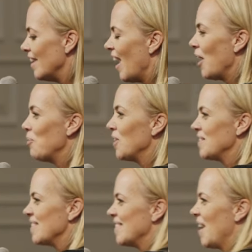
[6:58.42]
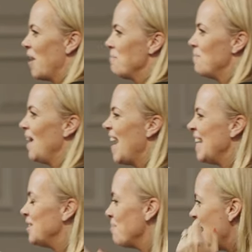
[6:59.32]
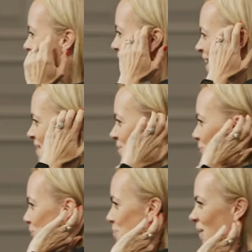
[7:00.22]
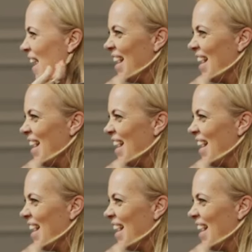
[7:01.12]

I once played Mary in a school play.